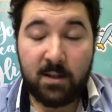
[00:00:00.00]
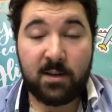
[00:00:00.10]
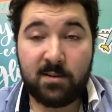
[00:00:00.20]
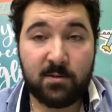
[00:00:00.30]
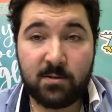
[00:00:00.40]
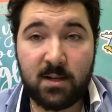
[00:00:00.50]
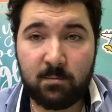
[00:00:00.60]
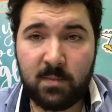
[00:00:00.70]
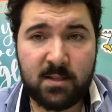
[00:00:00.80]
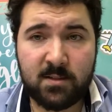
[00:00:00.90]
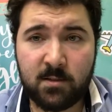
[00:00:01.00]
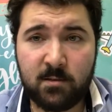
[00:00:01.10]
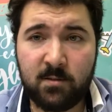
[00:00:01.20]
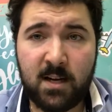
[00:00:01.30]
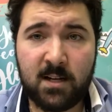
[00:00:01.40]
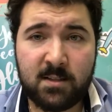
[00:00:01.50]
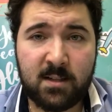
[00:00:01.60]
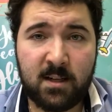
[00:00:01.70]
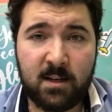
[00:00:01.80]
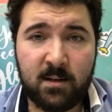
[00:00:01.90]
other issues that may serve as
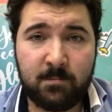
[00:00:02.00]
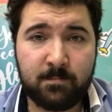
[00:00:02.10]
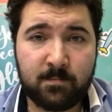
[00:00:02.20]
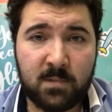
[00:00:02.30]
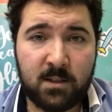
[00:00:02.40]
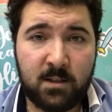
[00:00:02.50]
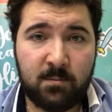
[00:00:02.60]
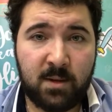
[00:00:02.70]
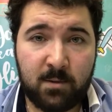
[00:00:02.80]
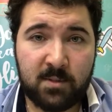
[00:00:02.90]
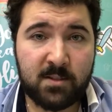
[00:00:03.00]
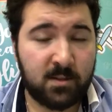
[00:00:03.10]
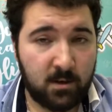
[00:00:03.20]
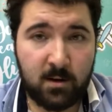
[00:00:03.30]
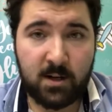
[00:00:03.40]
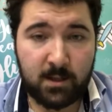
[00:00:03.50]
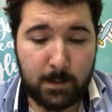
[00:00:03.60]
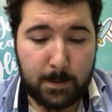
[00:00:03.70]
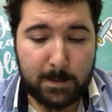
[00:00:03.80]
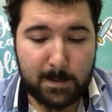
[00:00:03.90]
impediments to learning.
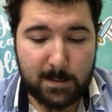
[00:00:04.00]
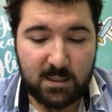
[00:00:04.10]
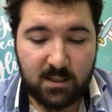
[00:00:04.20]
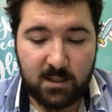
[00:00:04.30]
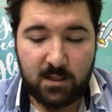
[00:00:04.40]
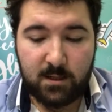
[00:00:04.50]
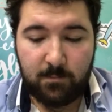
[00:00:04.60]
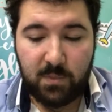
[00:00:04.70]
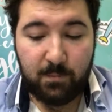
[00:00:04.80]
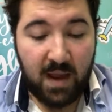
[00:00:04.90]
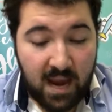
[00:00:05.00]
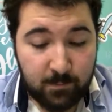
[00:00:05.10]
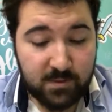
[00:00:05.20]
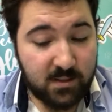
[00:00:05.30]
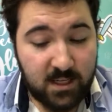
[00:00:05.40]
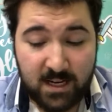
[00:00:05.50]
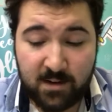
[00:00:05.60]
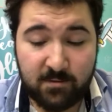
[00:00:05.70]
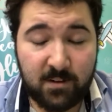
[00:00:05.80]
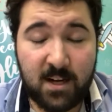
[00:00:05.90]
Perhaps they
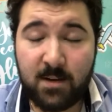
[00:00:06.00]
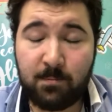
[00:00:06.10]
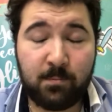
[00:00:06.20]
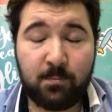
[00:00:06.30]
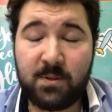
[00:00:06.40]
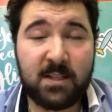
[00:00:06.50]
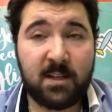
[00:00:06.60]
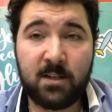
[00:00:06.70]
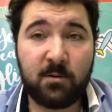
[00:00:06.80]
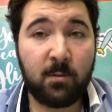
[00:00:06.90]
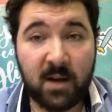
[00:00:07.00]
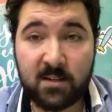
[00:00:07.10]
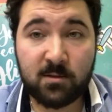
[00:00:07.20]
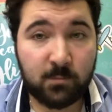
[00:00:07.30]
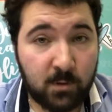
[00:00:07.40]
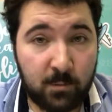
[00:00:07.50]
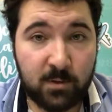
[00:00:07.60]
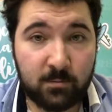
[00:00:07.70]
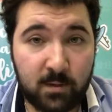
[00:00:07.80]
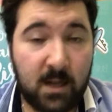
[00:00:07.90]
have a particular grammatical
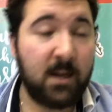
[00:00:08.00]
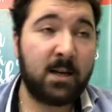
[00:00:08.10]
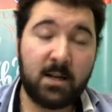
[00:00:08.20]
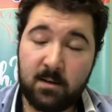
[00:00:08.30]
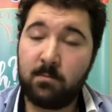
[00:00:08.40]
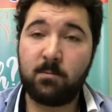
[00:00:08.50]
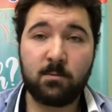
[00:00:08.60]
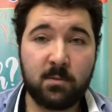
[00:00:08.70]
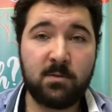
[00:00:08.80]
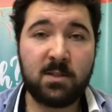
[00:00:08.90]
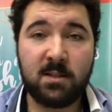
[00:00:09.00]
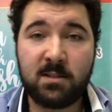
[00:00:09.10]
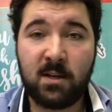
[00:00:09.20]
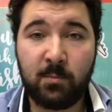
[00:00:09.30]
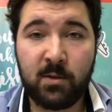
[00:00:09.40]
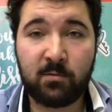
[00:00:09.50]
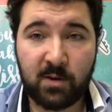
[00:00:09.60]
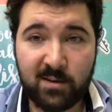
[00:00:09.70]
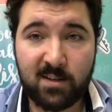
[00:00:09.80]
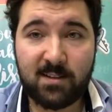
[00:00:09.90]
problem. Again, we'll use the example of
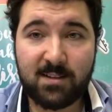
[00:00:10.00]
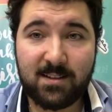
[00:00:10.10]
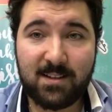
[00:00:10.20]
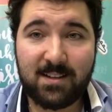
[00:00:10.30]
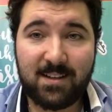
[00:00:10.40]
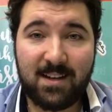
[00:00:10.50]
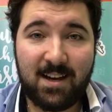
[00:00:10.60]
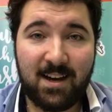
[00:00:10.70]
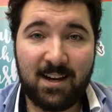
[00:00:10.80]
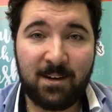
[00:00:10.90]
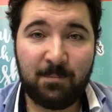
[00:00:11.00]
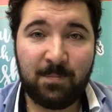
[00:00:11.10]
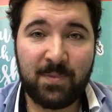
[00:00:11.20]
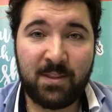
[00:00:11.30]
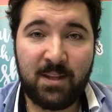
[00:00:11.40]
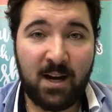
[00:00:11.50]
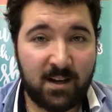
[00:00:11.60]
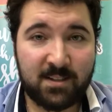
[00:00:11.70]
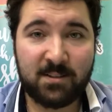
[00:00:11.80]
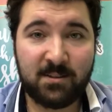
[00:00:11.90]
Russia. The
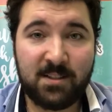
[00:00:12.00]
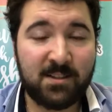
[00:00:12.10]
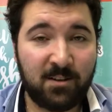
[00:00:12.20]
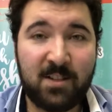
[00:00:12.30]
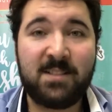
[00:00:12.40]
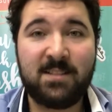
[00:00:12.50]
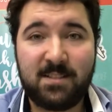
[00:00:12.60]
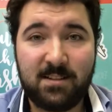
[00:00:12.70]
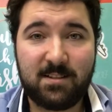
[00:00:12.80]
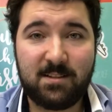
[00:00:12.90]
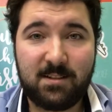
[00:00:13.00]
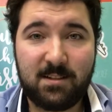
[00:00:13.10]
article is non-existent.